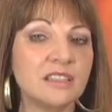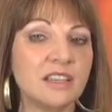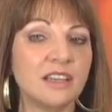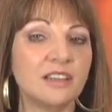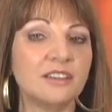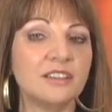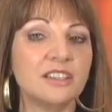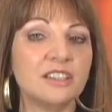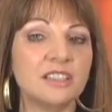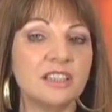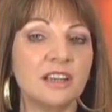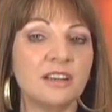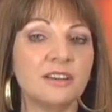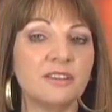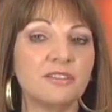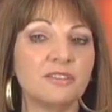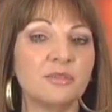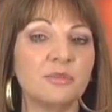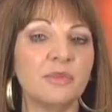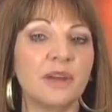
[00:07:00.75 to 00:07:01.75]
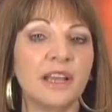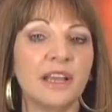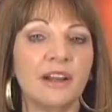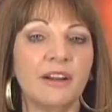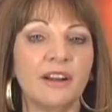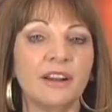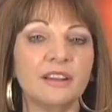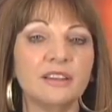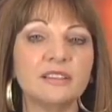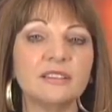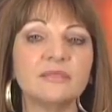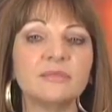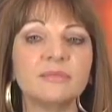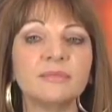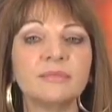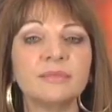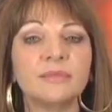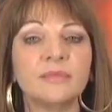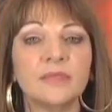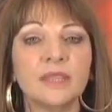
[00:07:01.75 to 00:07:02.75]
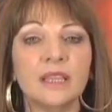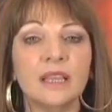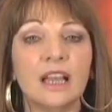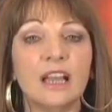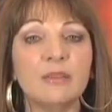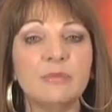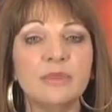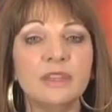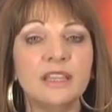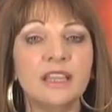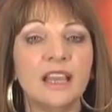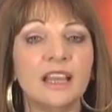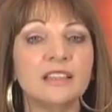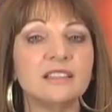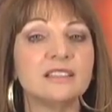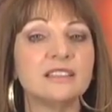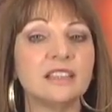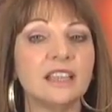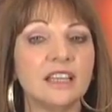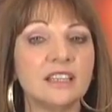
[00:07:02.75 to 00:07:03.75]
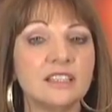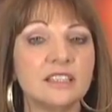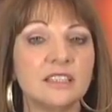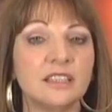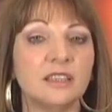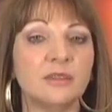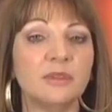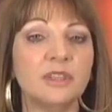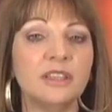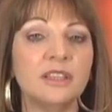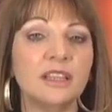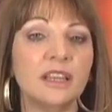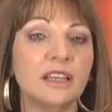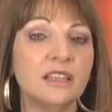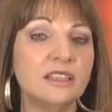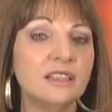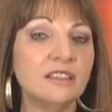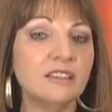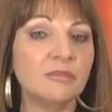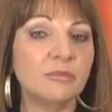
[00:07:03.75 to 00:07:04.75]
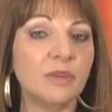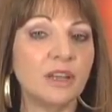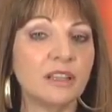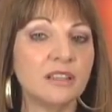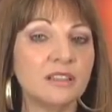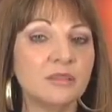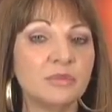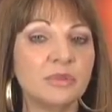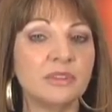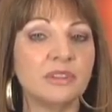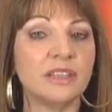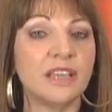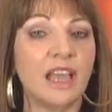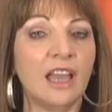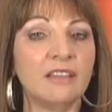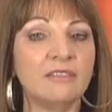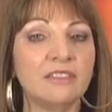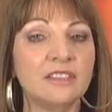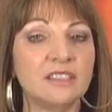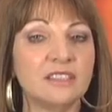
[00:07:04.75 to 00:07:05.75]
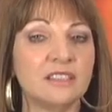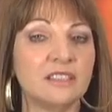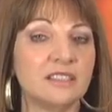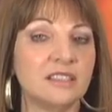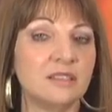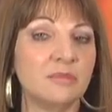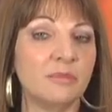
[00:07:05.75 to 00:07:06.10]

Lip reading: I could share through my art. I began sketching with the idea of multiple canvases in